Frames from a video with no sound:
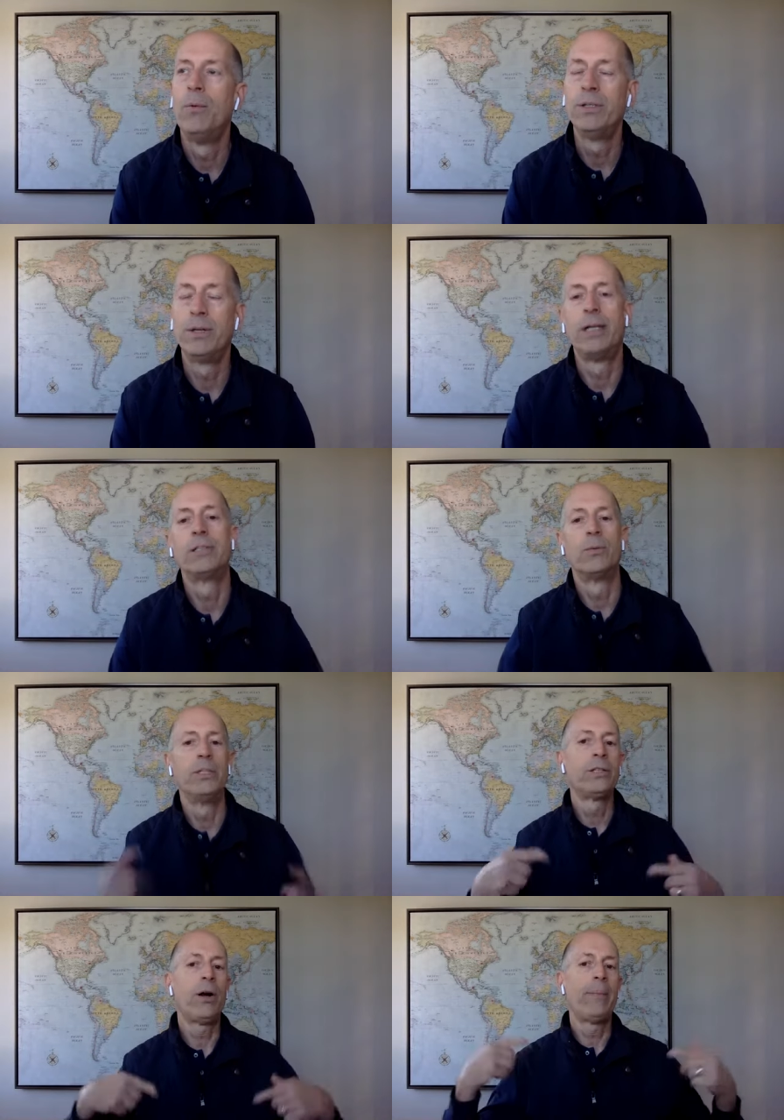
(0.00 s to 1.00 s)
when you all right so when
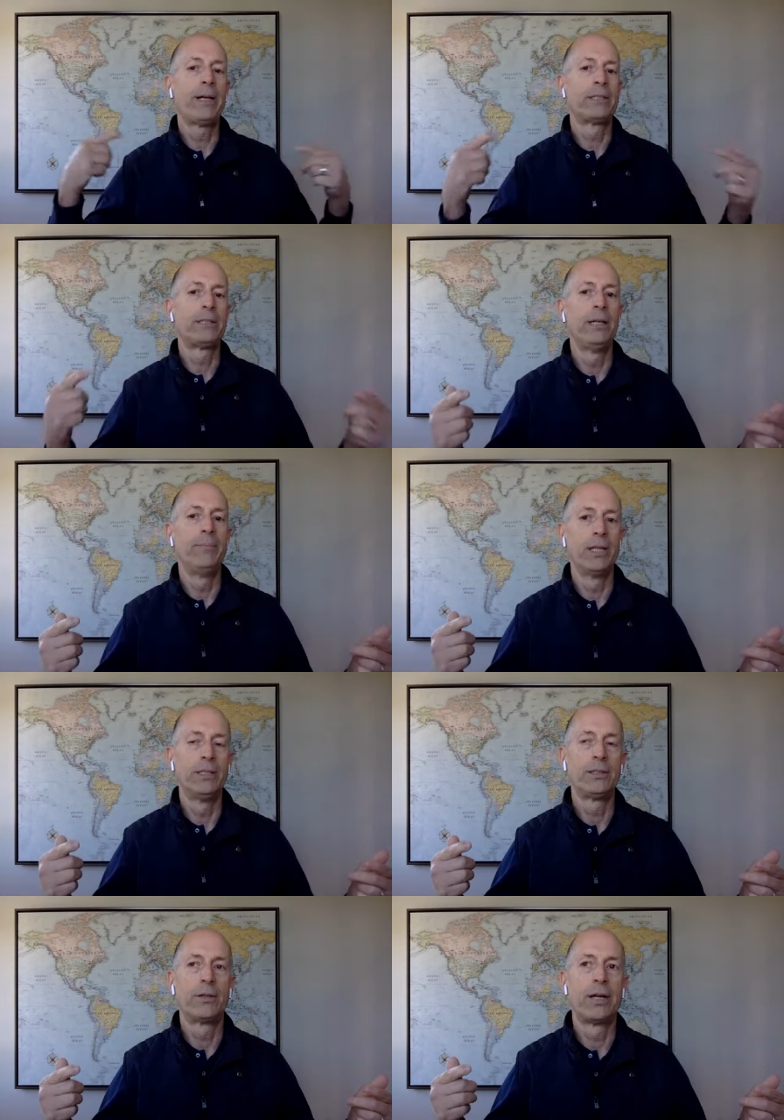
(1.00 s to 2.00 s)
you talk about
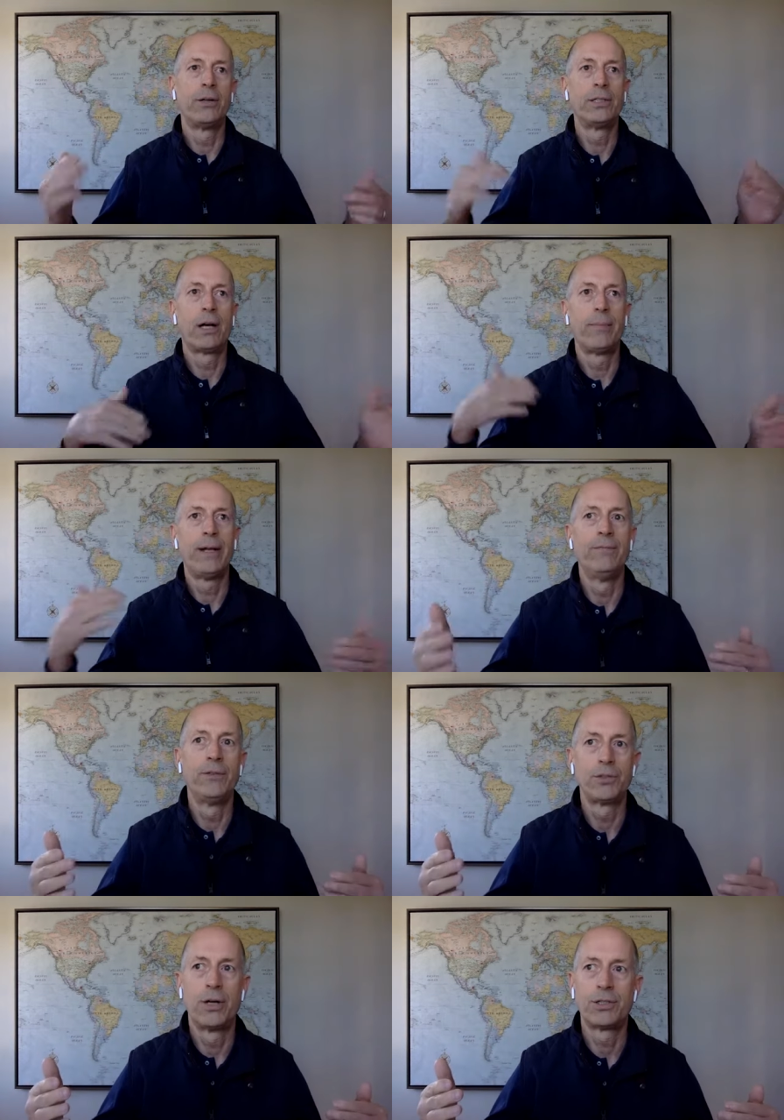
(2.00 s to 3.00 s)
stimulus okay or you talk about
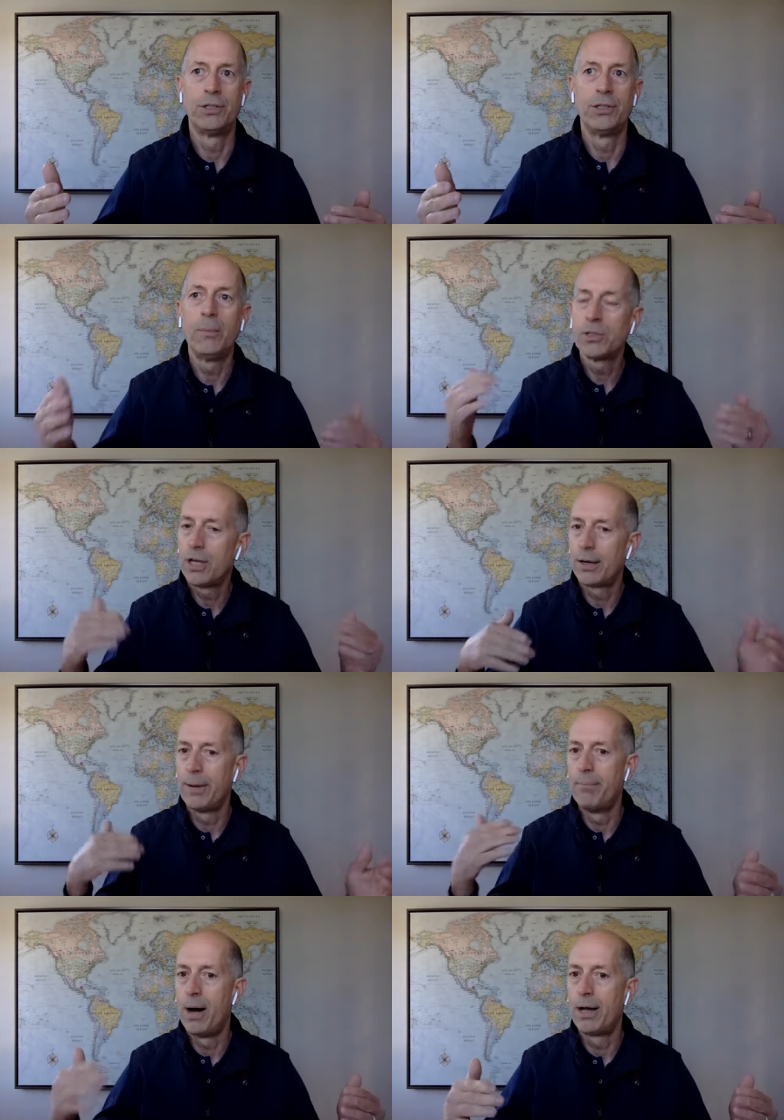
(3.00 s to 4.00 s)
infrastructure you're almost talking
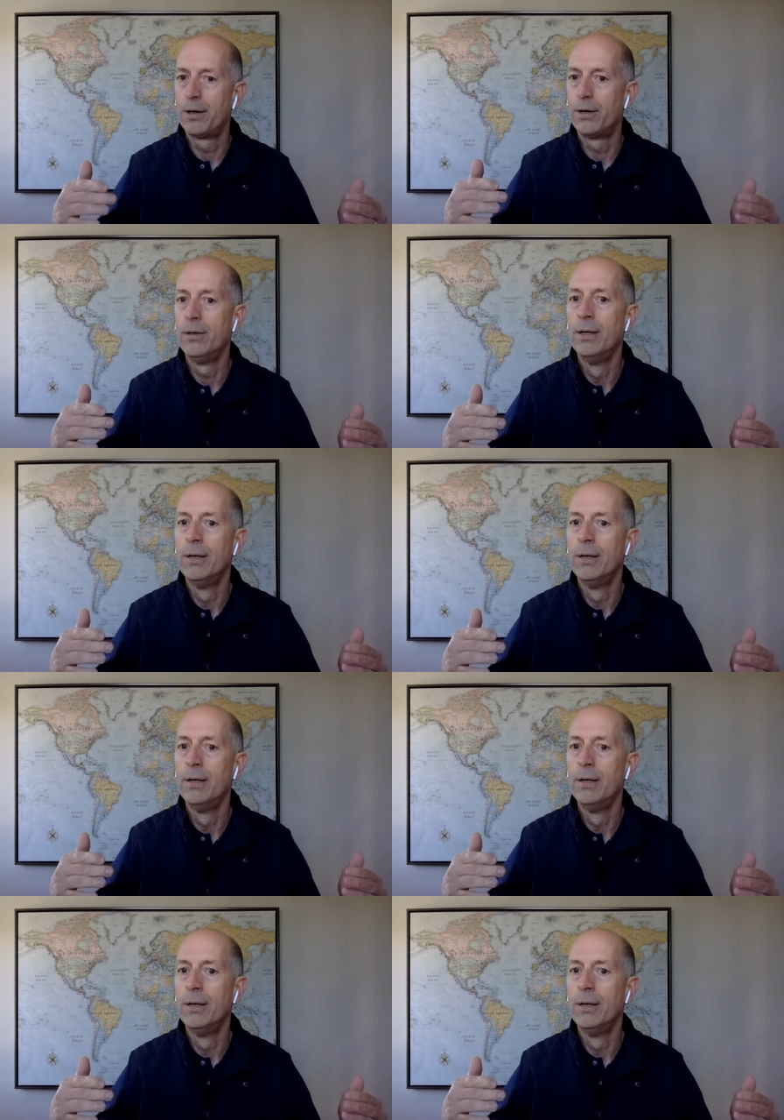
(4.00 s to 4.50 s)
about modern